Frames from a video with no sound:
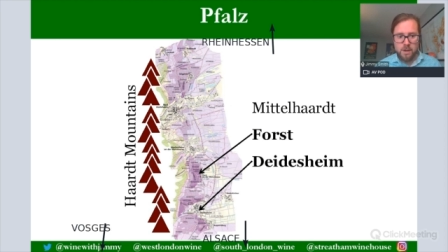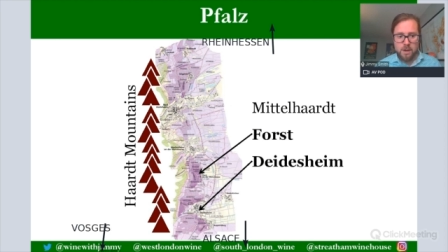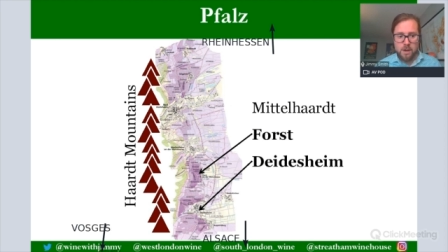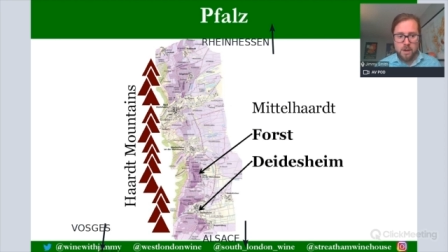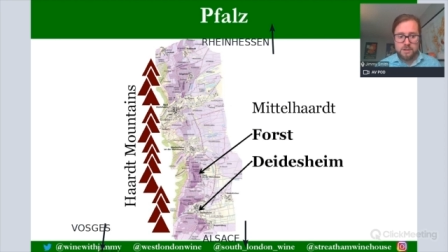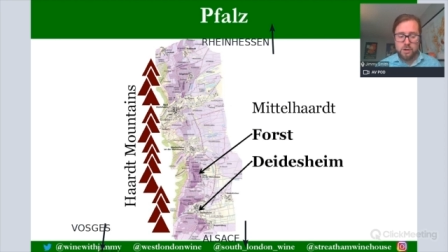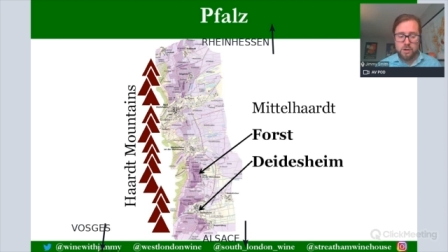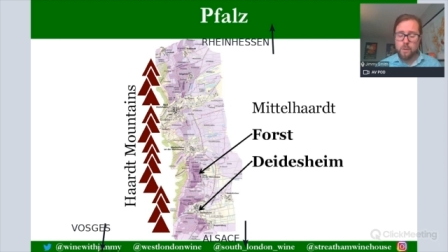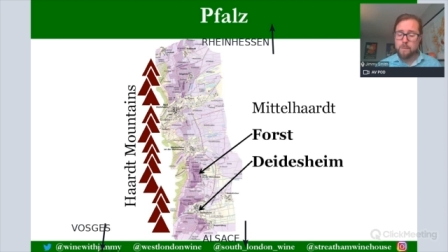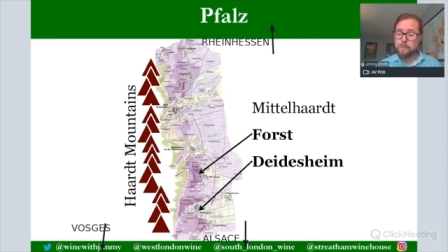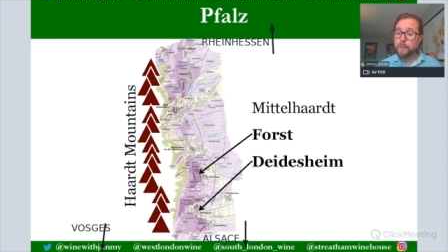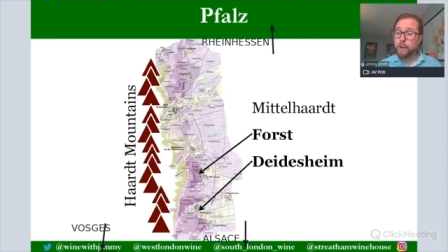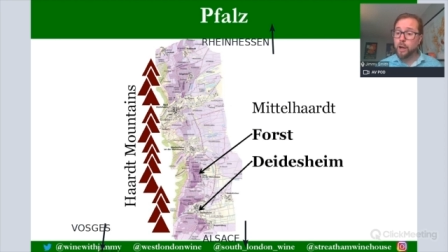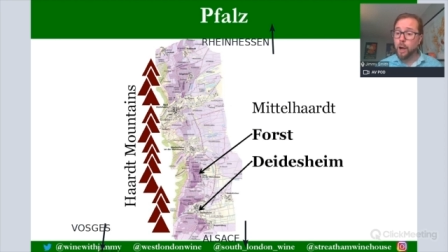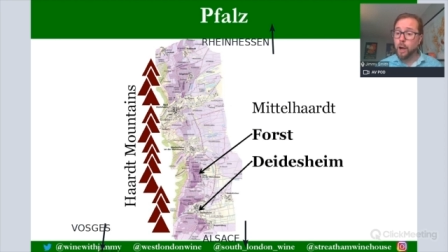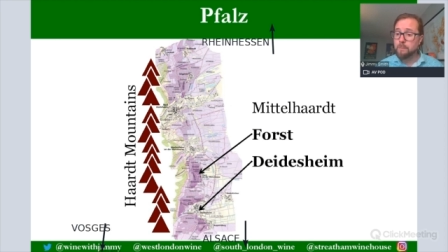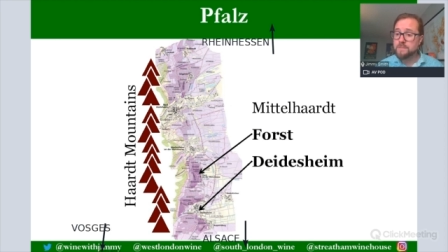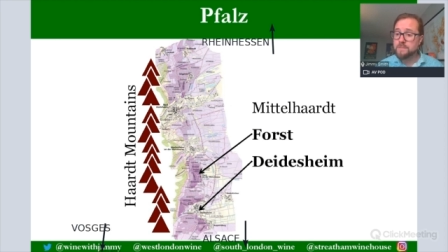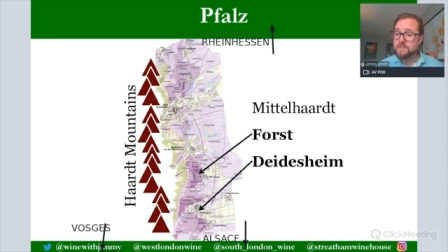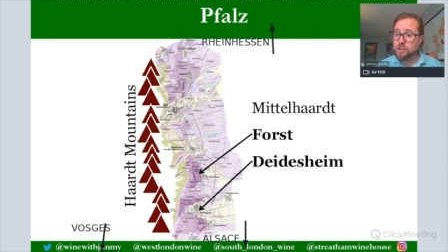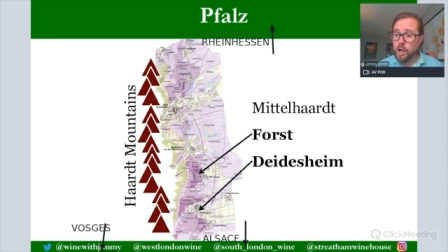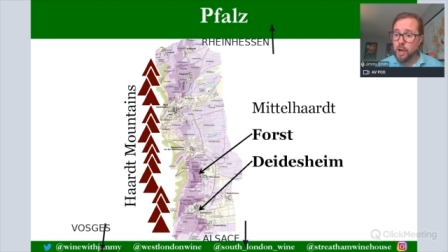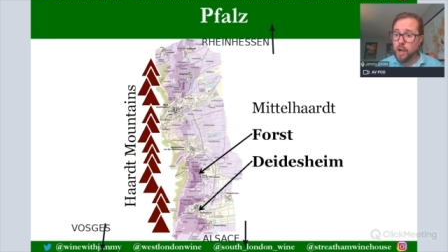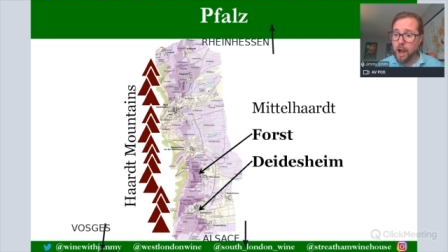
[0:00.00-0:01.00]
So it
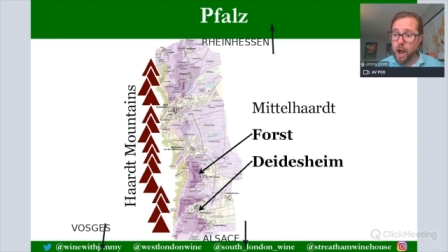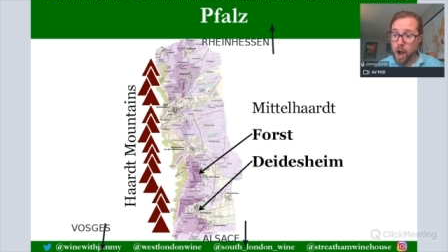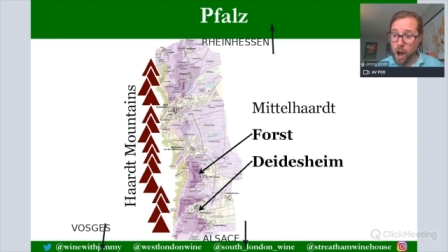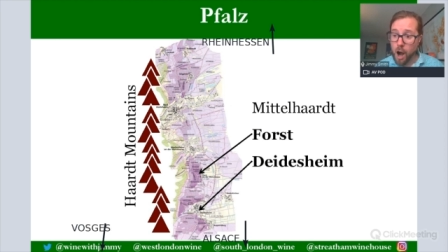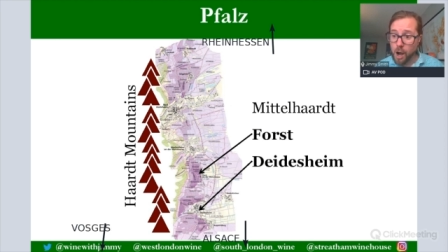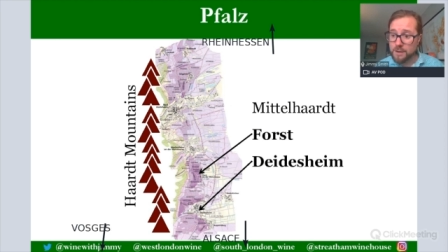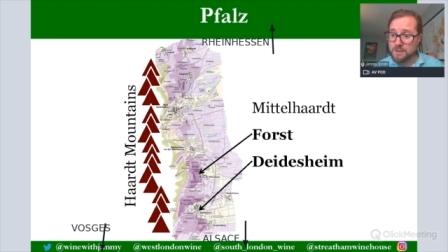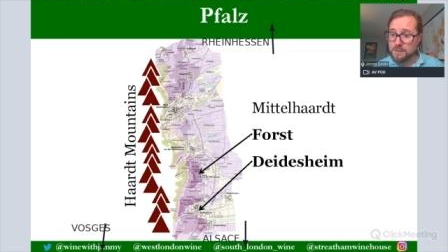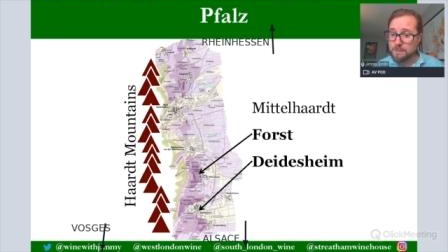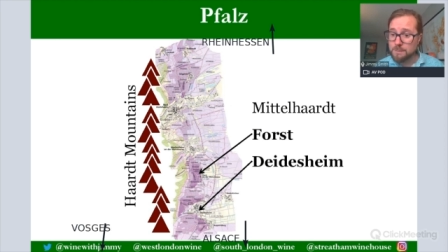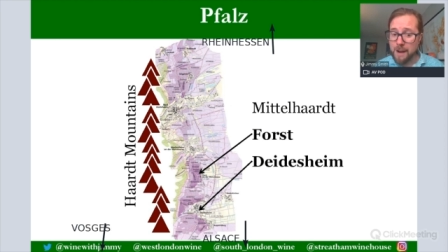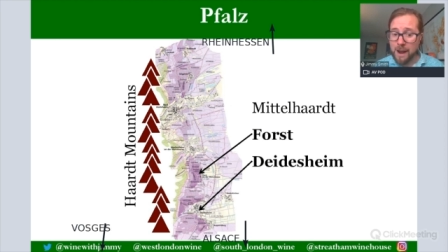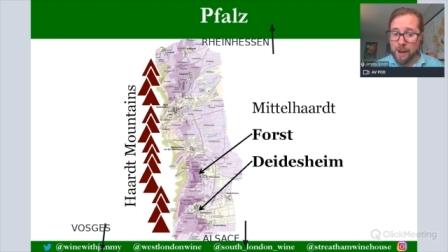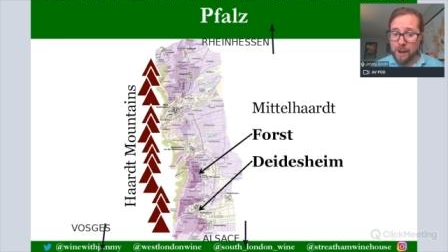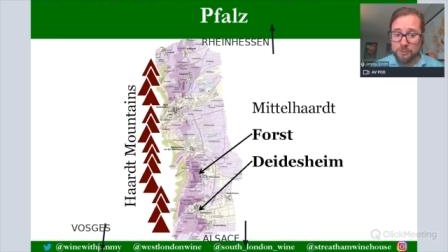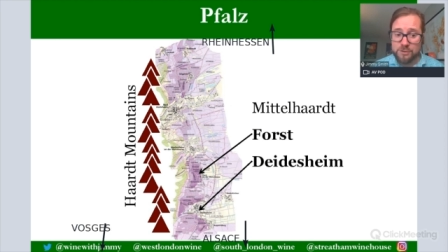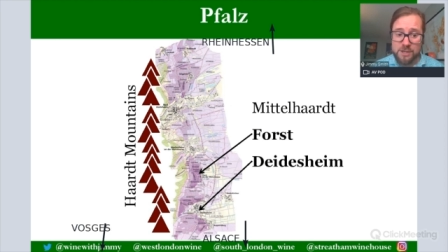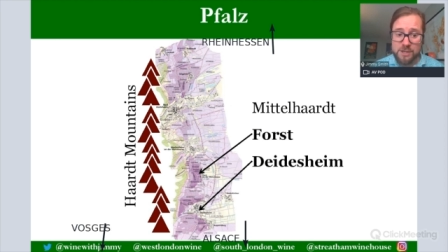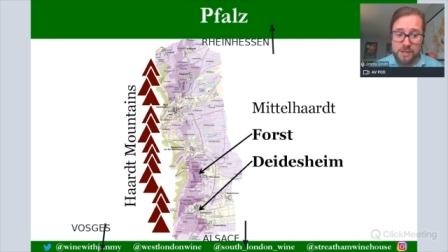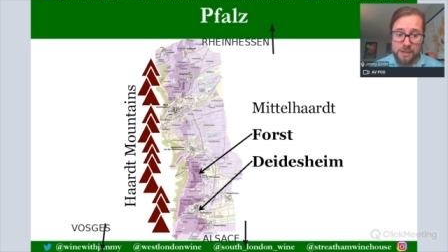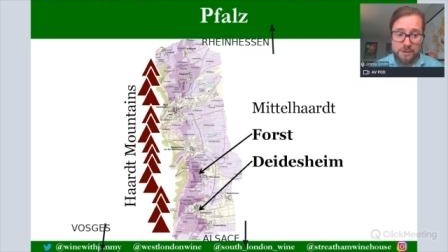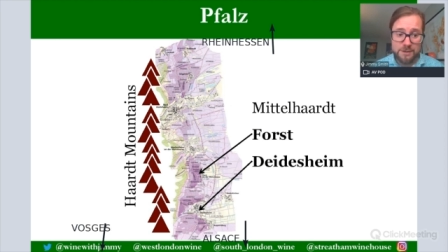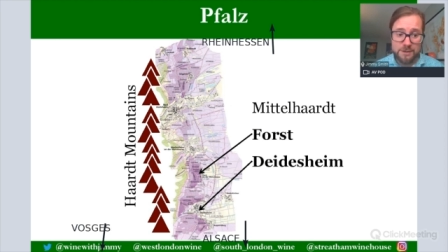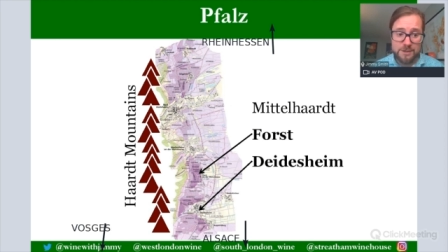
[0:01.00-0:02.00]
becomes the Haardt
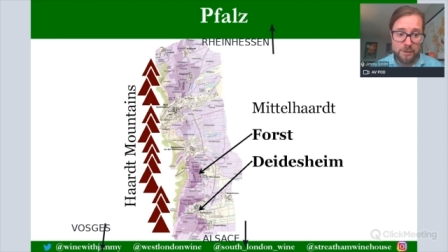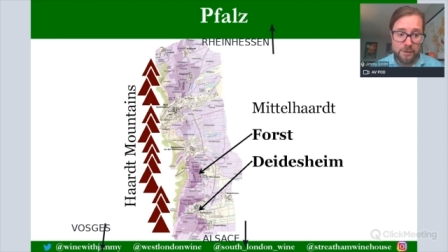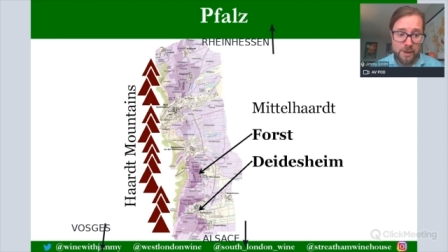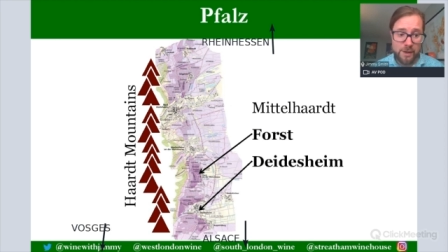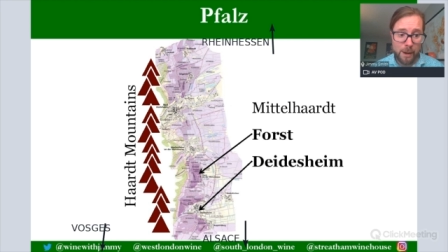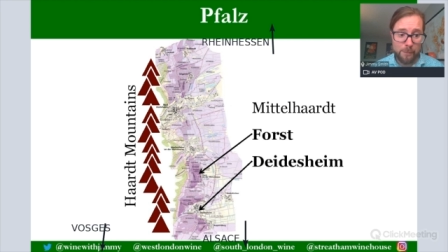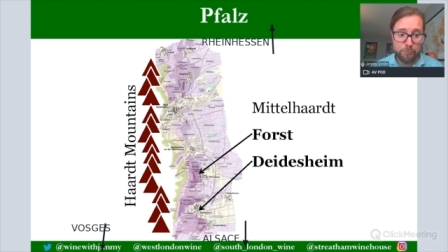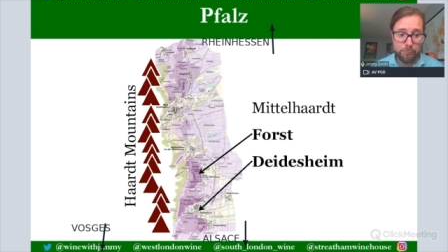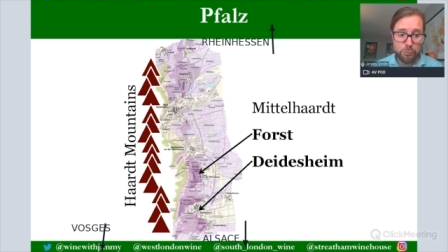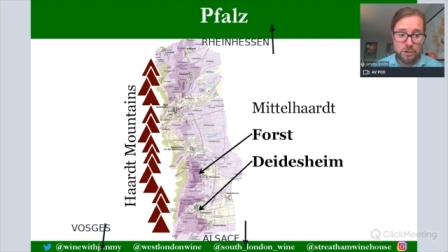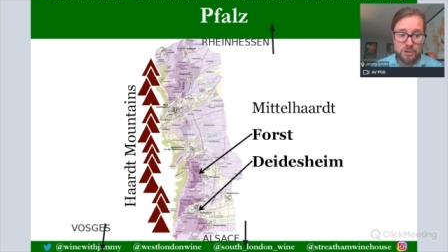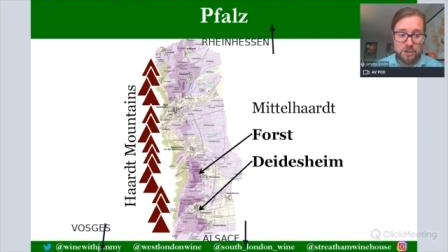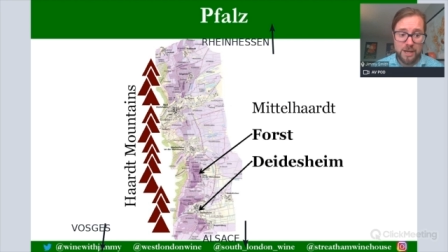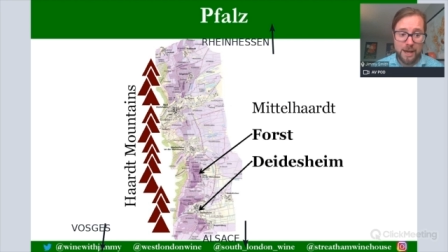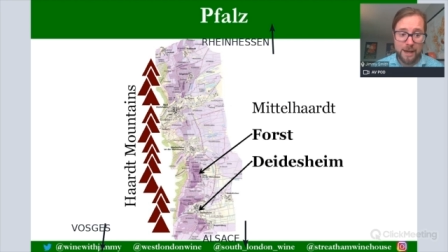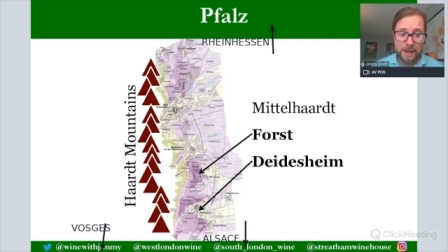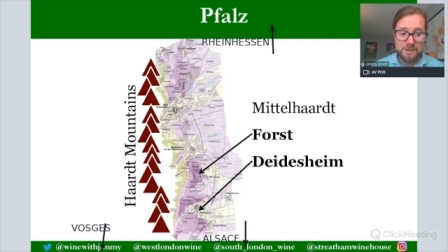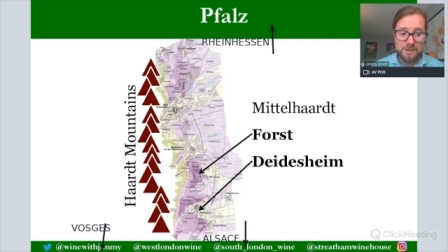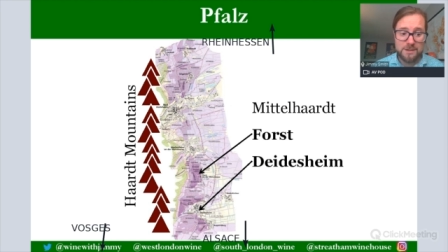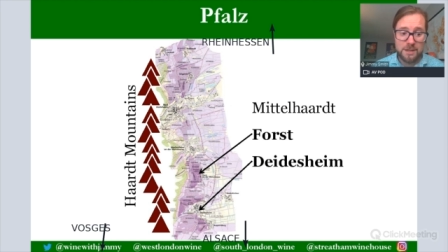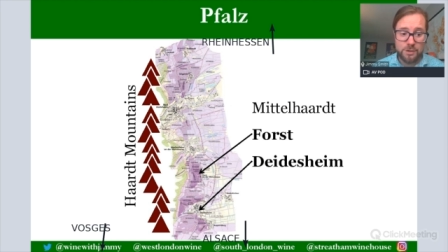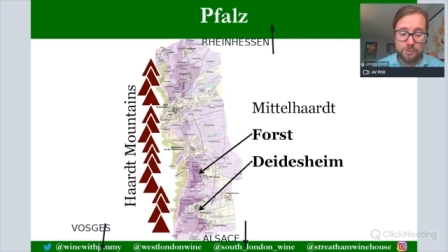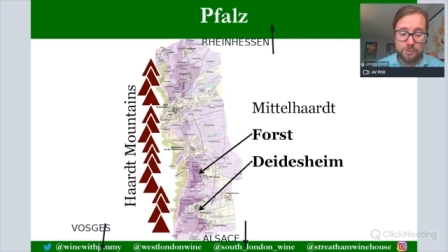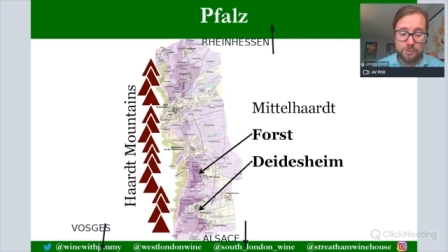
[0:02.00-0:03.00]
Mountains, and that
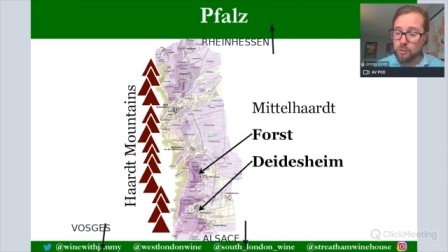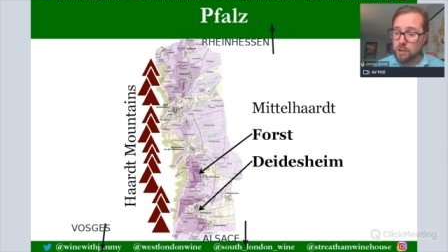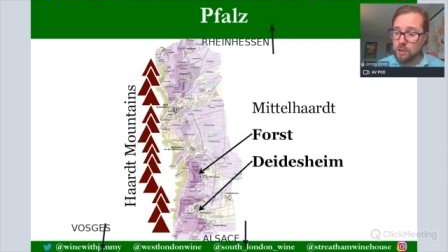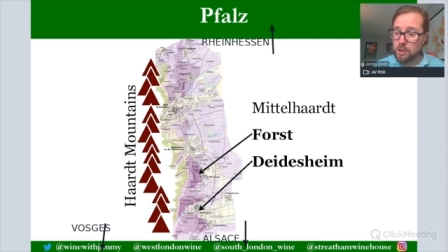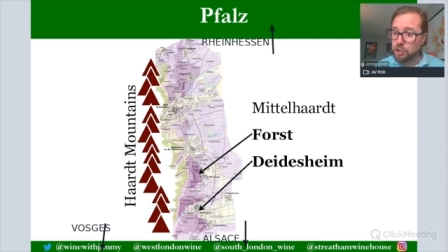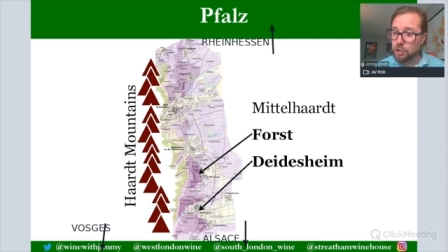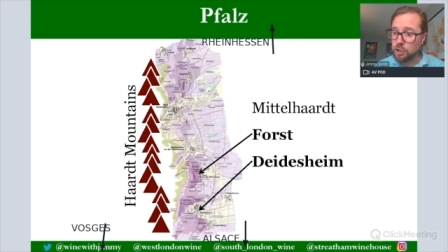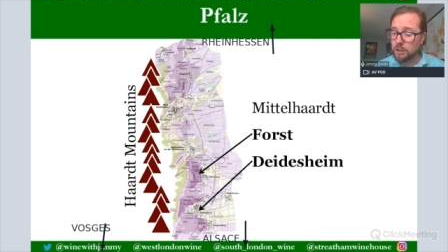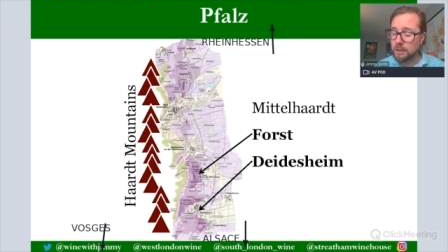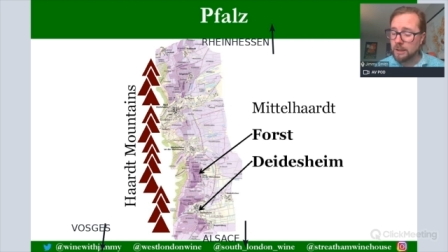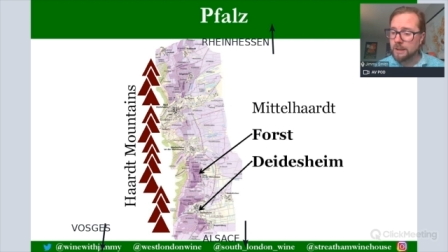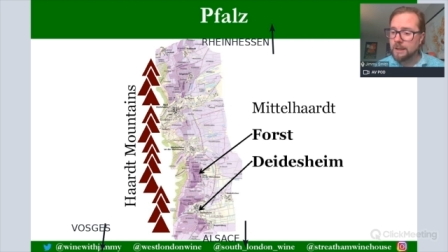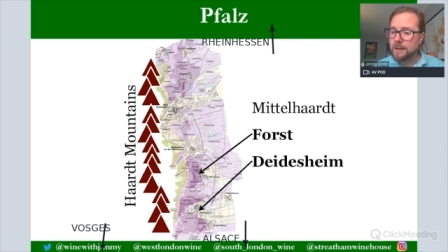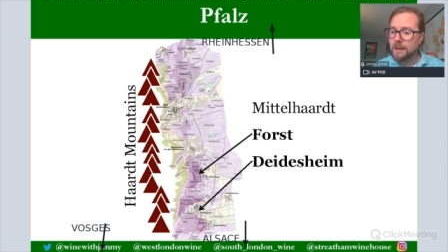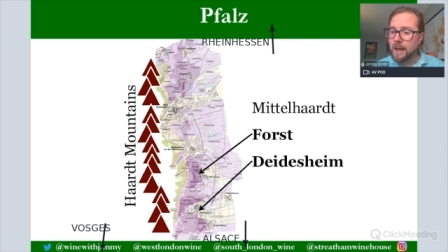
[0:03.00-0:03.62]
protects this region